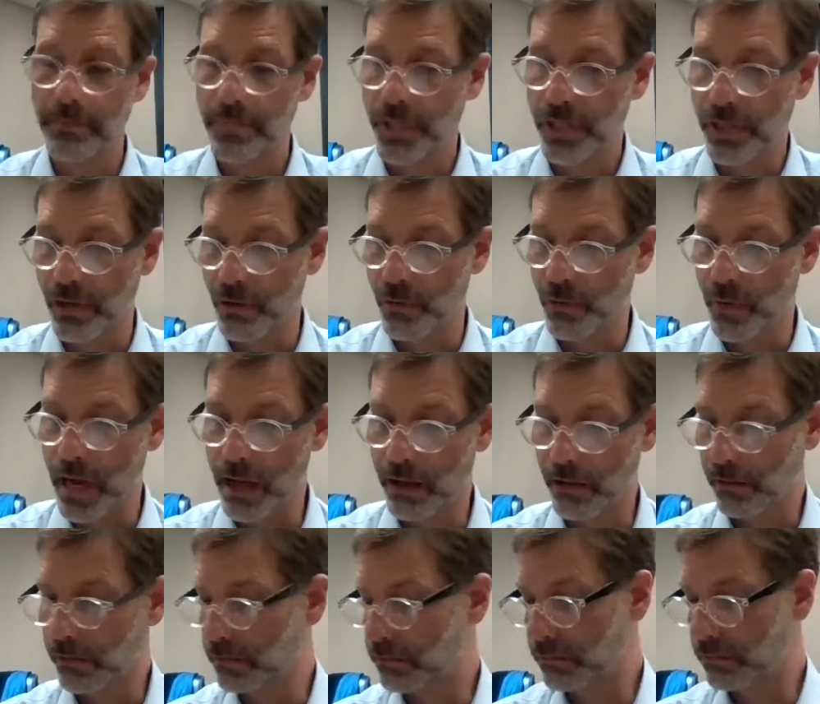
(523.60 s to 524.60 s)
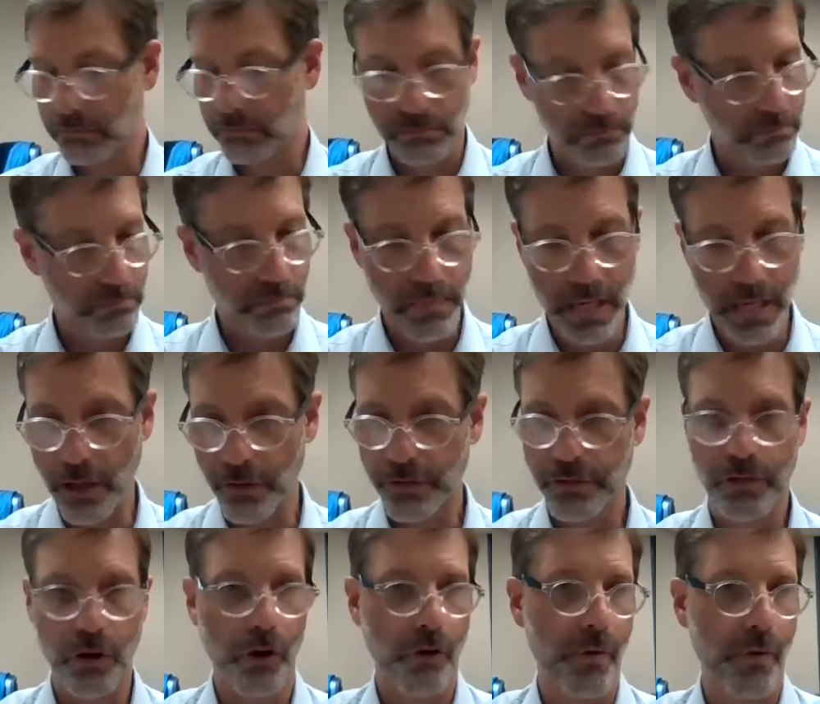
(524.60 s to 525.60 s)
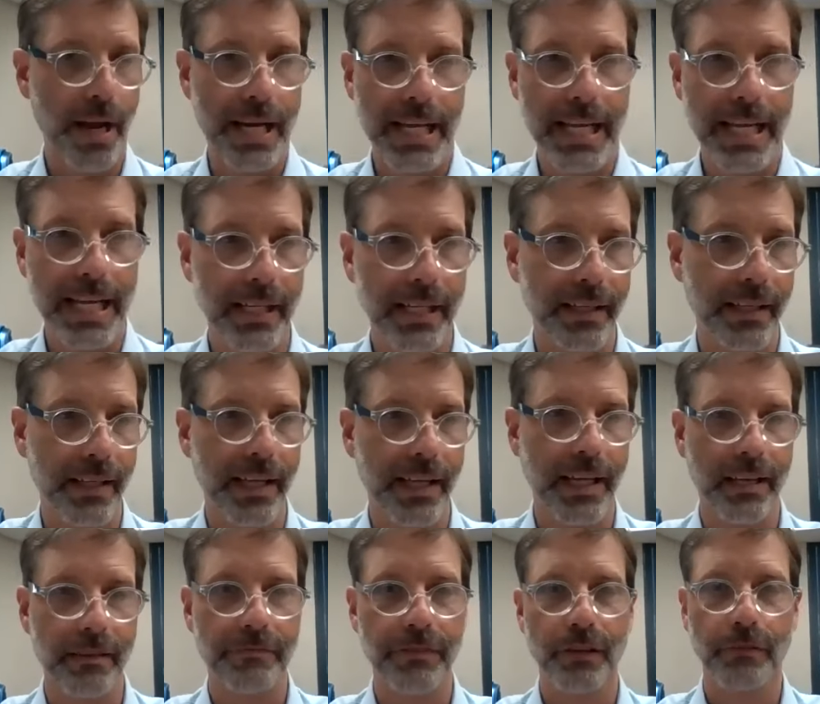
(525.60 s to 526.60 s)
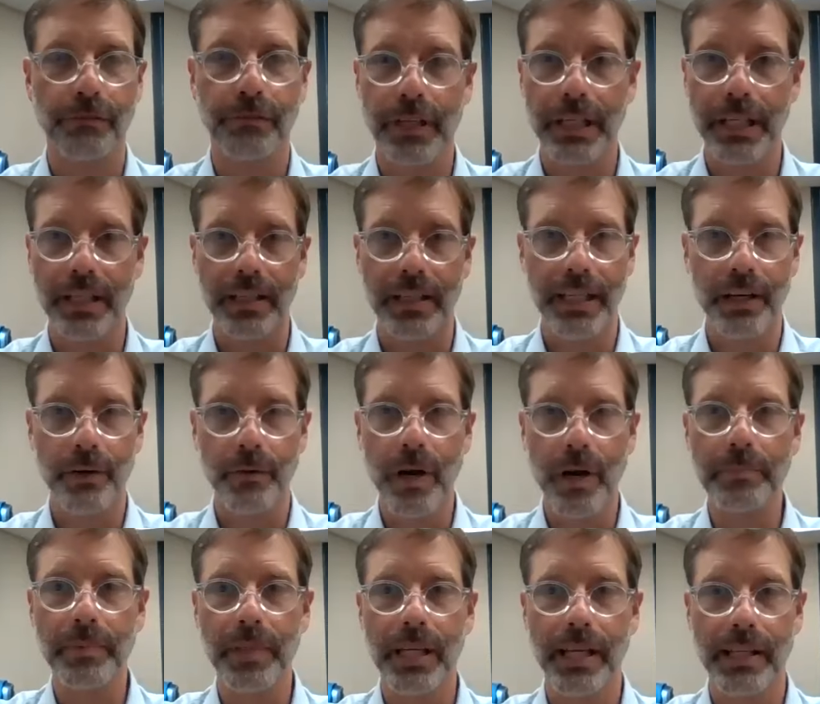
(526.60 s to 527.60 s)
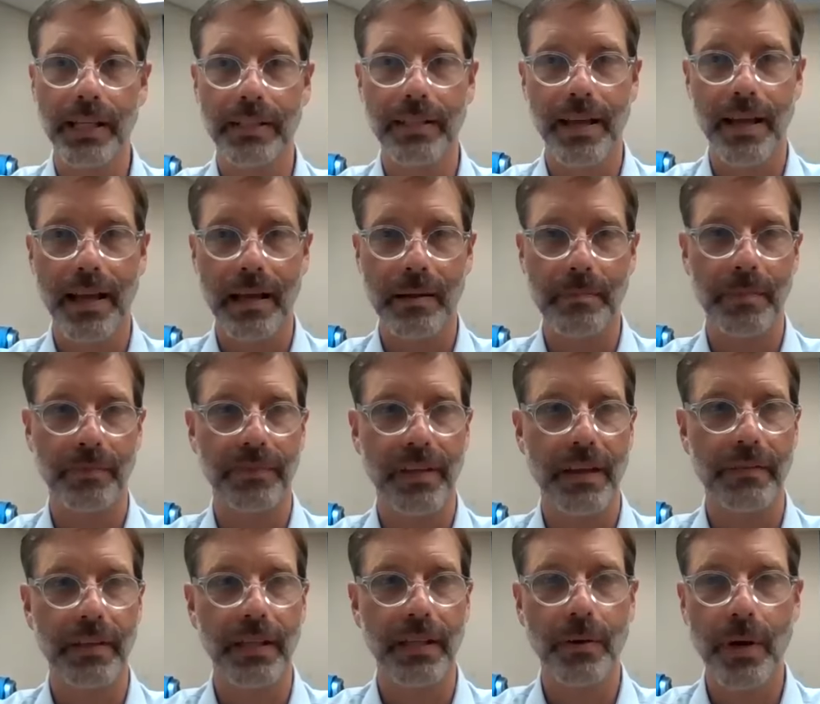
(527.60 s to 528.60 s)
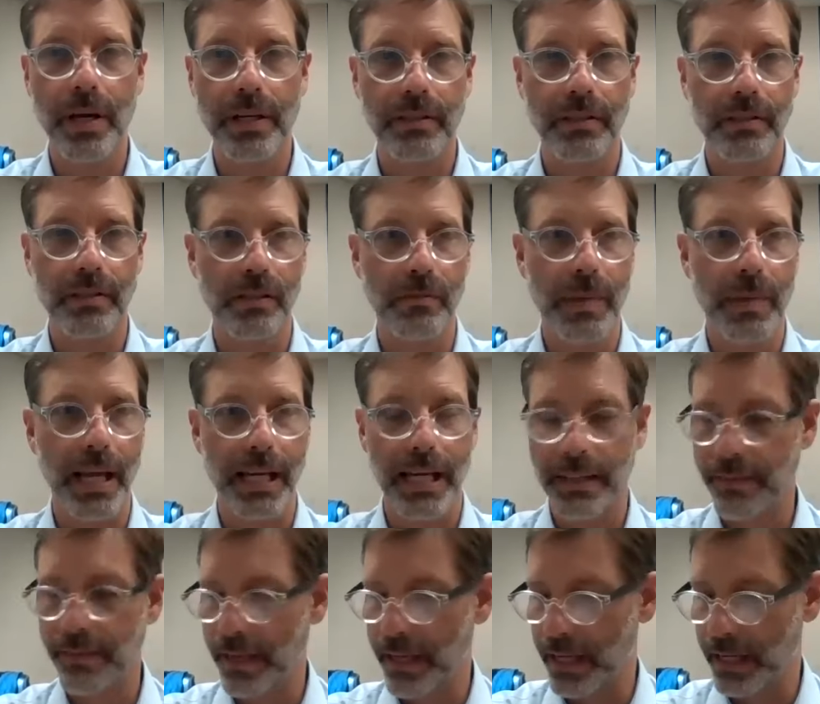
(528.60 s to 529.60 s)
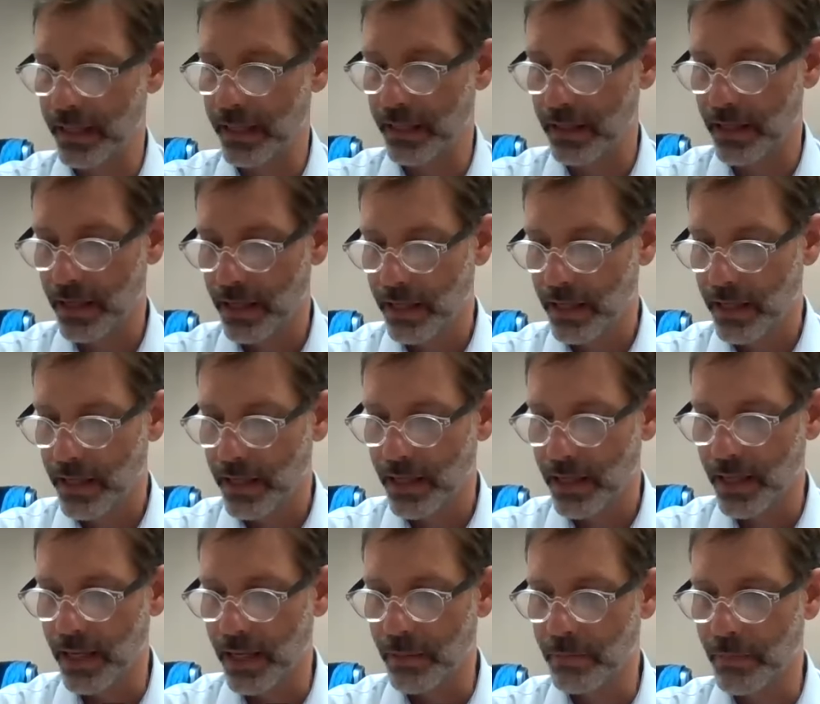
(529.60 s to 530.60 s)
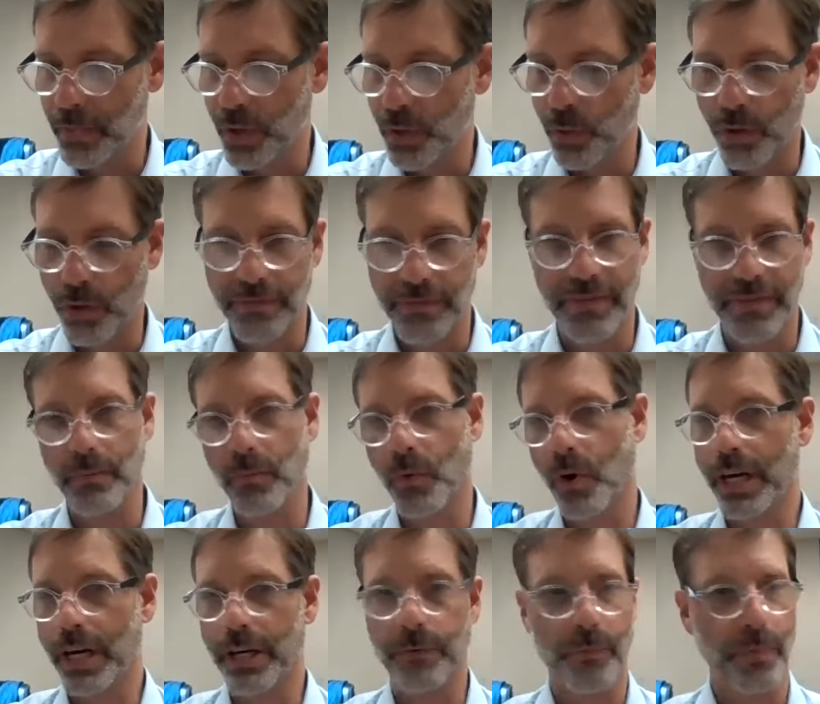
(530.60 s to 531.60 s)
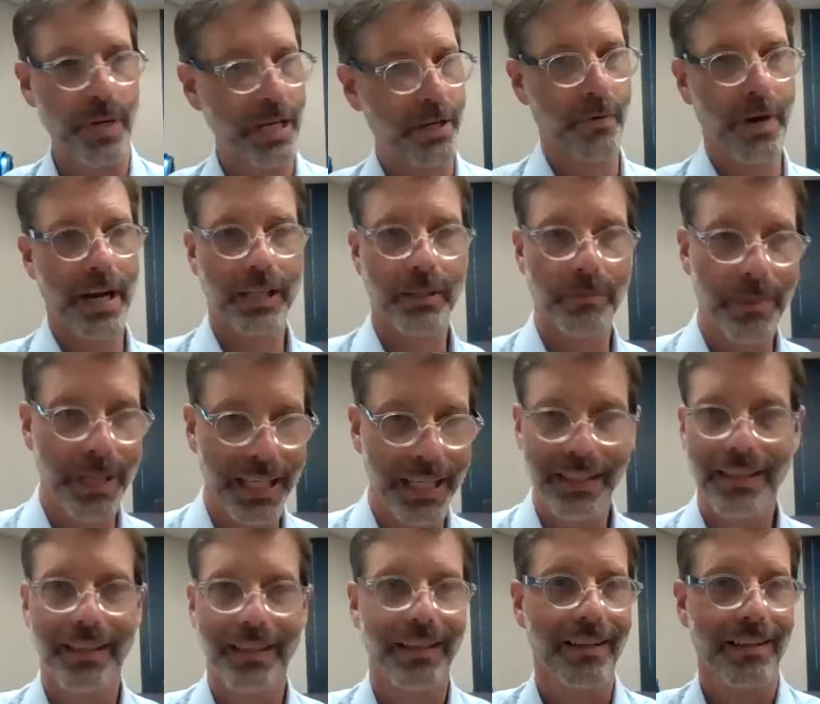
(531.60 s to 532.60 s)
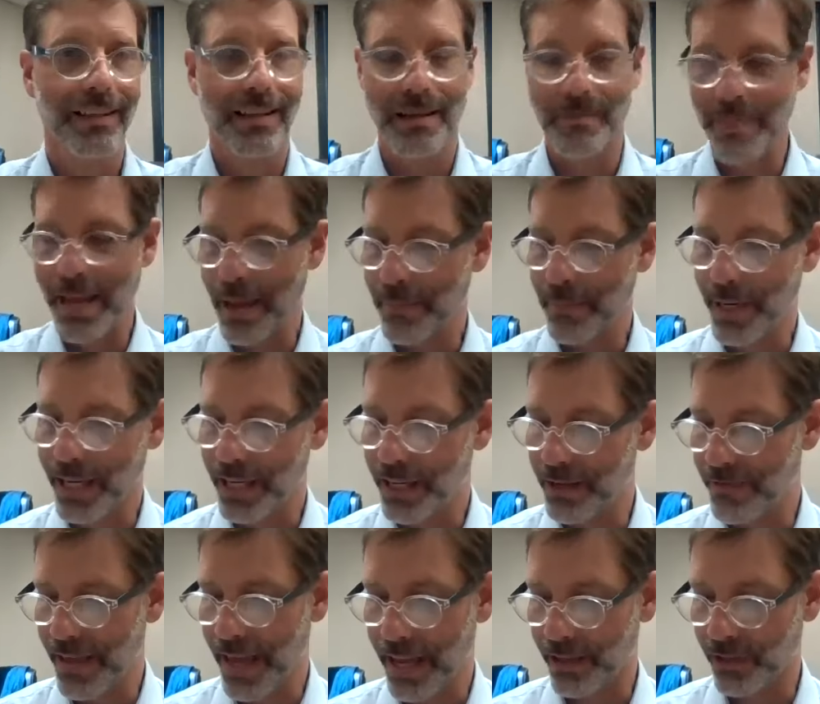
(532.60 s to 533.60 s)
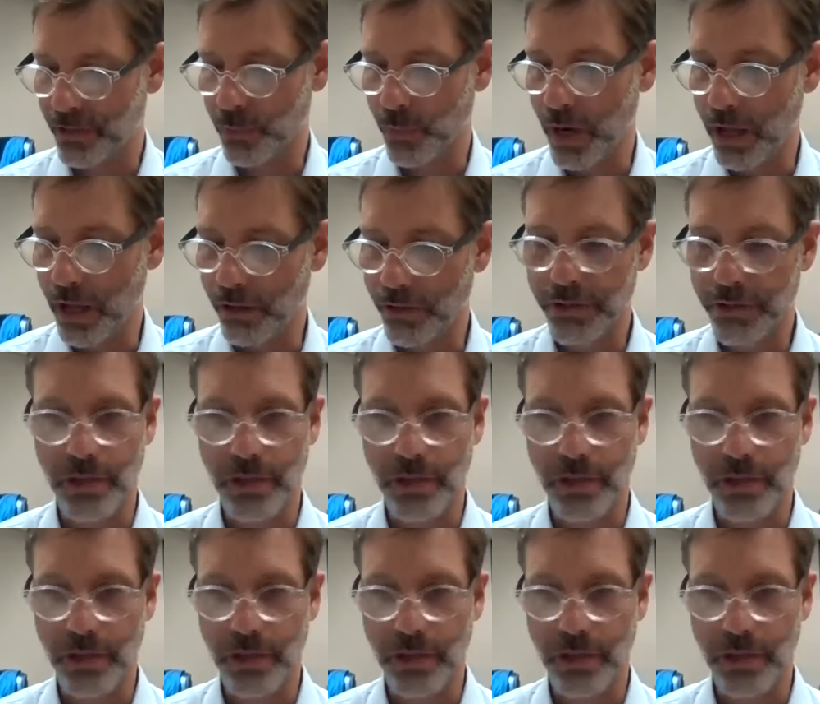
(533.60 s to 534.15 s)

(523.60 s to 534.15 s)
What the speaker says: So I'll start right in, and feel free to interrupt at any time if you have any questions about anything, or if you want to redirect me, I'm happy to do that as well.